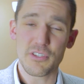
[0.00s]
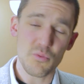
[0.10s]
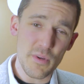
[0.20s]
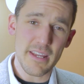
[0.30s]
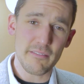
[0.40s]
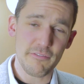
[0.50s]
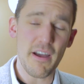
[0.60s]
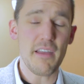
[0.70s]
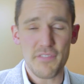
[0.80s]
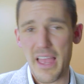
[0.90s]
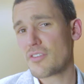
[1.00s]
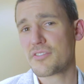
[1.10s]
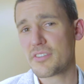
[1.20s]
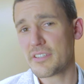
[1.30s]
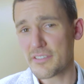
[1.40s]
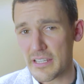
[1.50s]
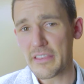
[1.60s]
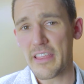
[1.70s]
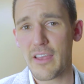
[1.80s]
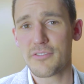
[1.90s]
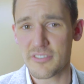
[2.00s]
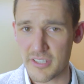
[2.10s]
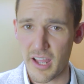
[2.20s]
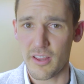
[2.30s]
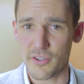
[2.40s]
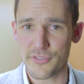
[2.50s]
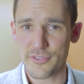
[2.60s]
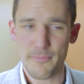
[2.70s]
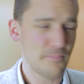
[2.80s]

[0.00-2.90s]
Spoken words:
between $5,000 and $10,000?